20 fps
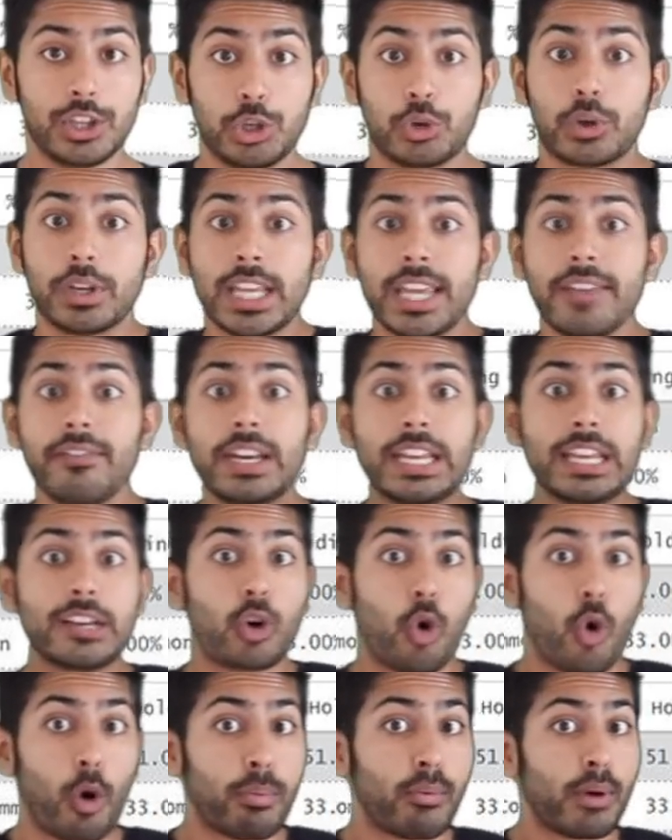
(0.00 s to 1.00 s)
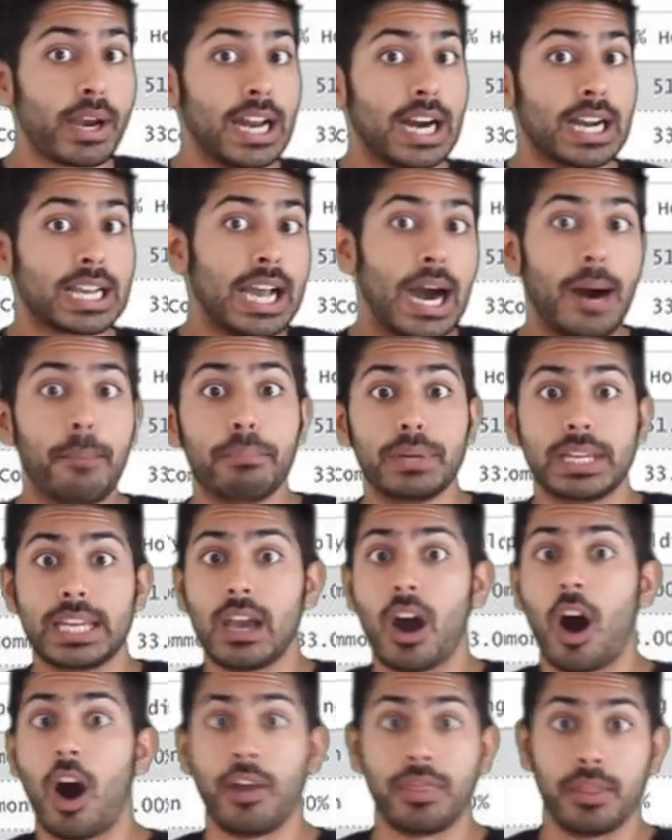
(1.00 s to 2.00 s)
You could even incorporate a
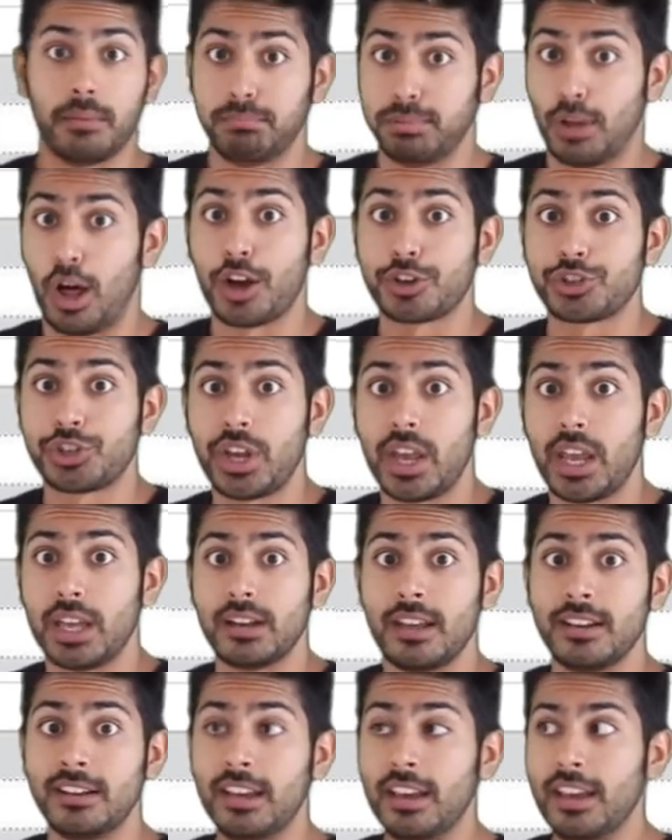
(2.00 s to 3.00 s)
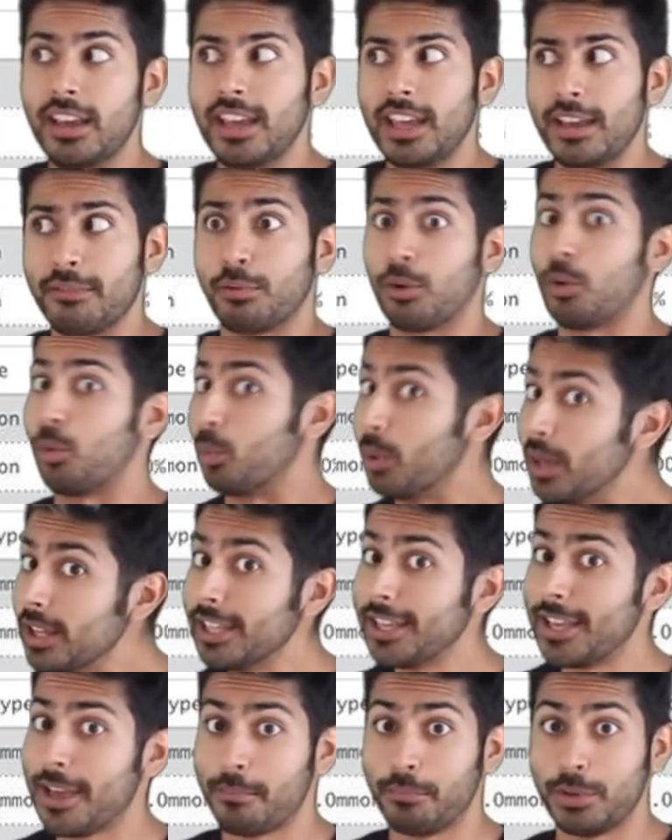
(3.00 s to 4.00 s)
company on the blockchain, and if we're
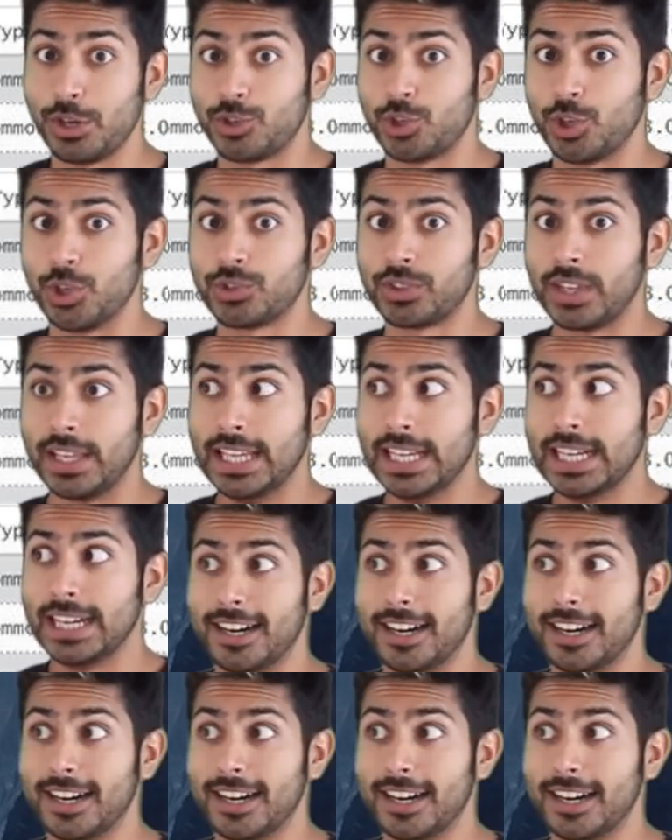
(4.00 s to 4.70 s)
really ambitious,